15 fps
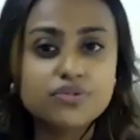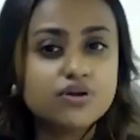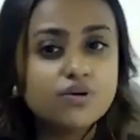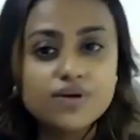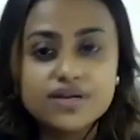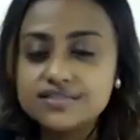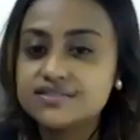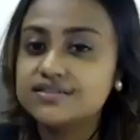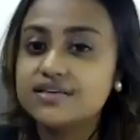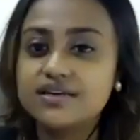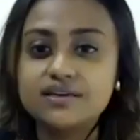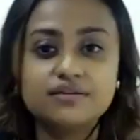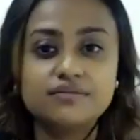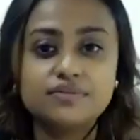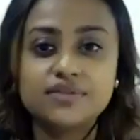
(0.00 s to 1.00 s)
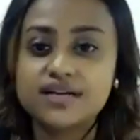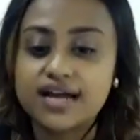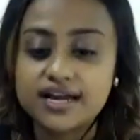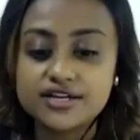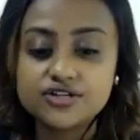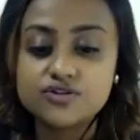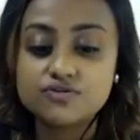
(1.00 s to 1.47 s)
Go and see
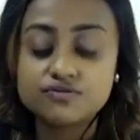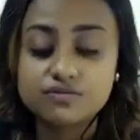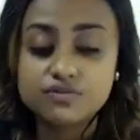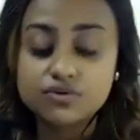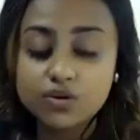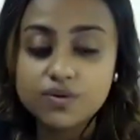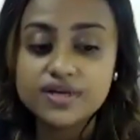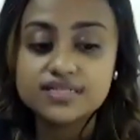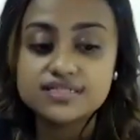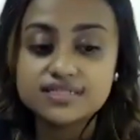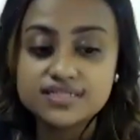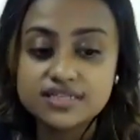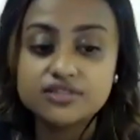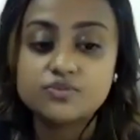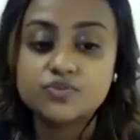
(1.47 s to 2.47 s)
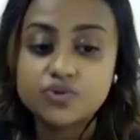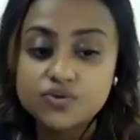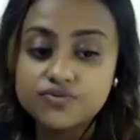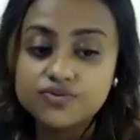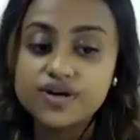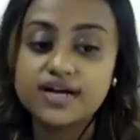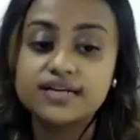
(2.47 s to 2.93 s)
the
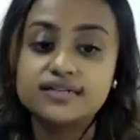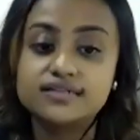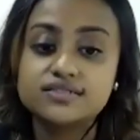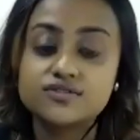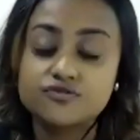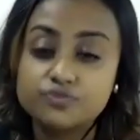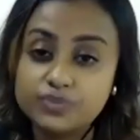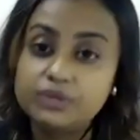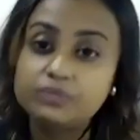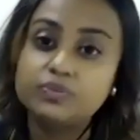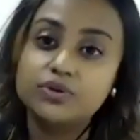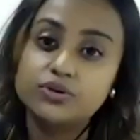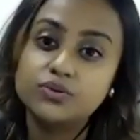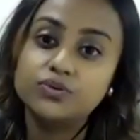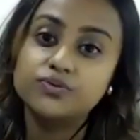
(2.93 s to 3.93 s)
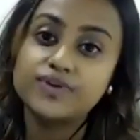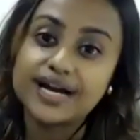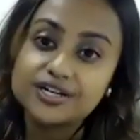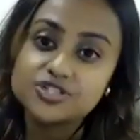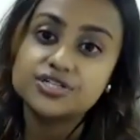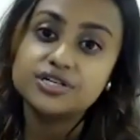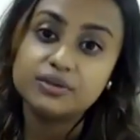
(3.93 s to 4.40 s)
profiles of people who've
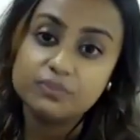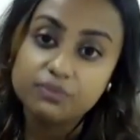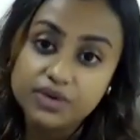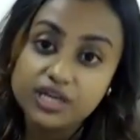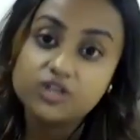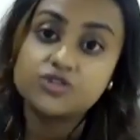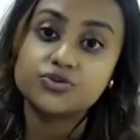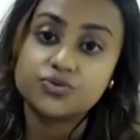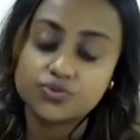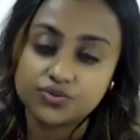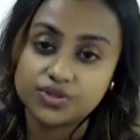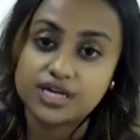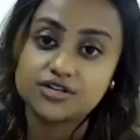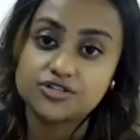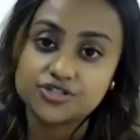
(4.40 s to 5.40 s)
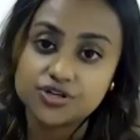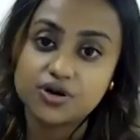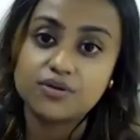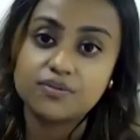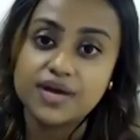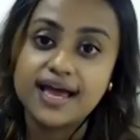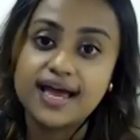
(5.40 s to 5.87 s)
actually made through that job,
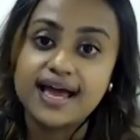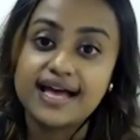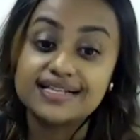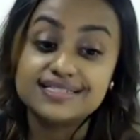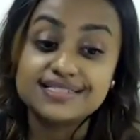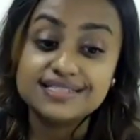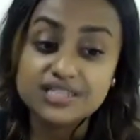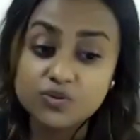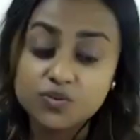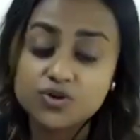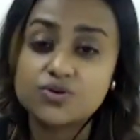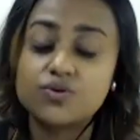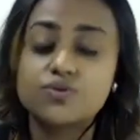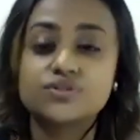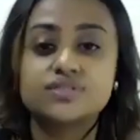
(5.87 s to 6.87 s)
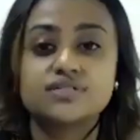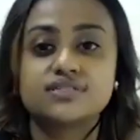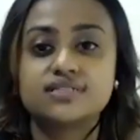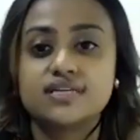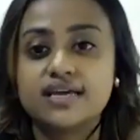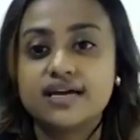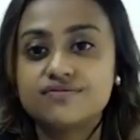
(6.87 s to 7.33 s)
and see what courses
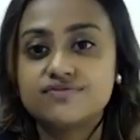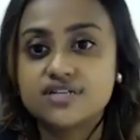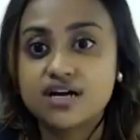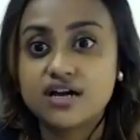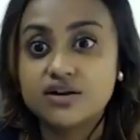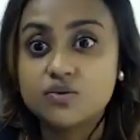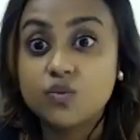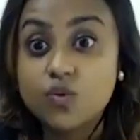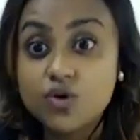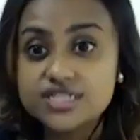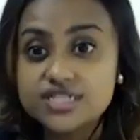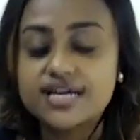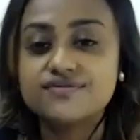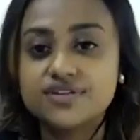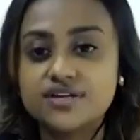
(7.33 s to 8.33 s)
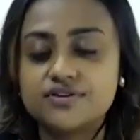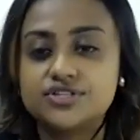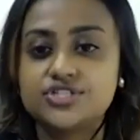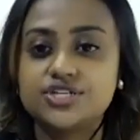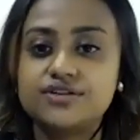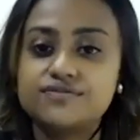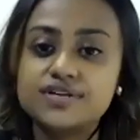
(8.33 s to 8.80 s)
they have done, what have they
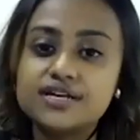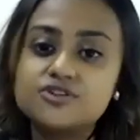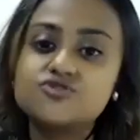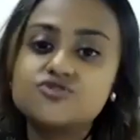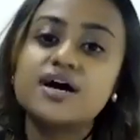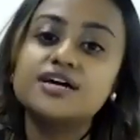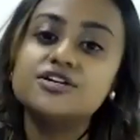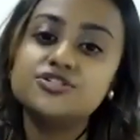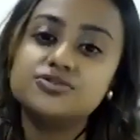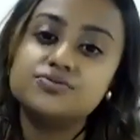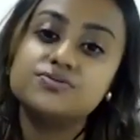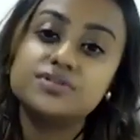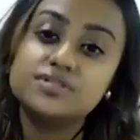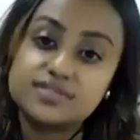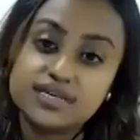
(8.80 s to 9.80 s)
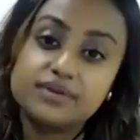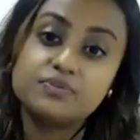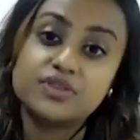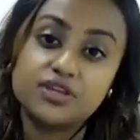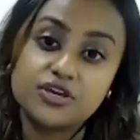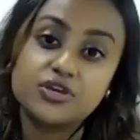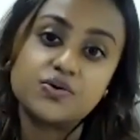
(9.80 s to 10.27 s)
achieved, and try to do the same
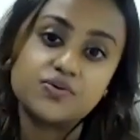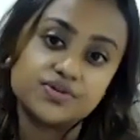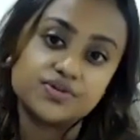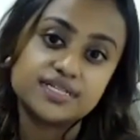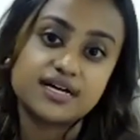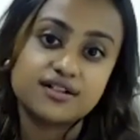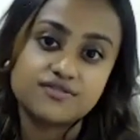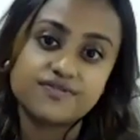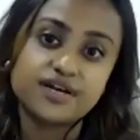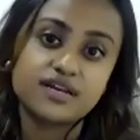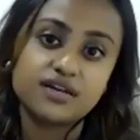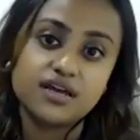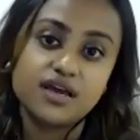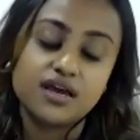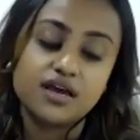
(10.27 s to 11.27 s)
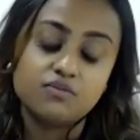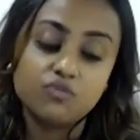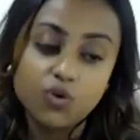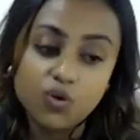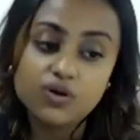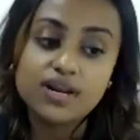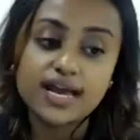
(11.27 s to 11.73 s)
thing yourself, and
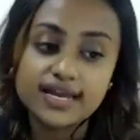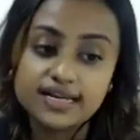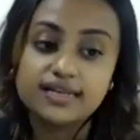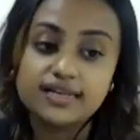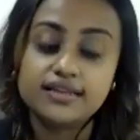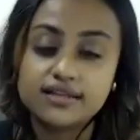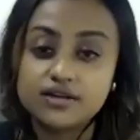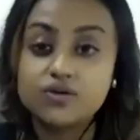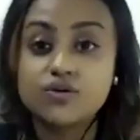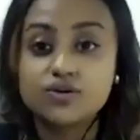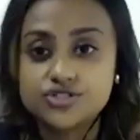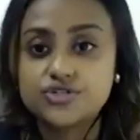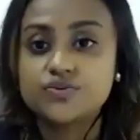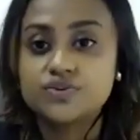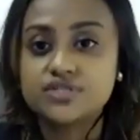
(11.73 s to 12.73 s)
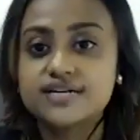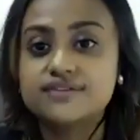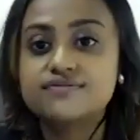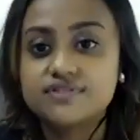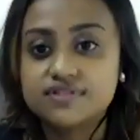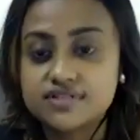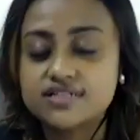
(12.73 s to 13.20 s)
more likely than not you will
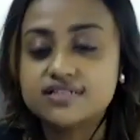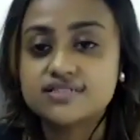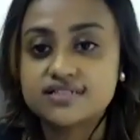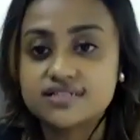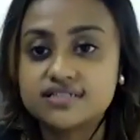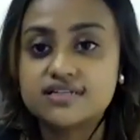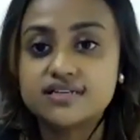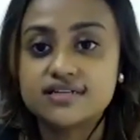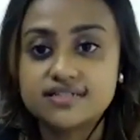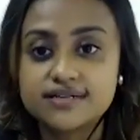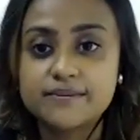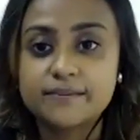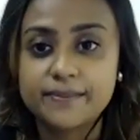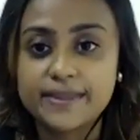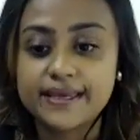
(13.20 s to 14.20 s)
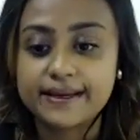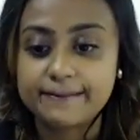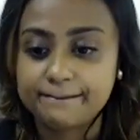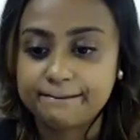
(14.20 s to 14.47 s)
definitely succeed. Yeah.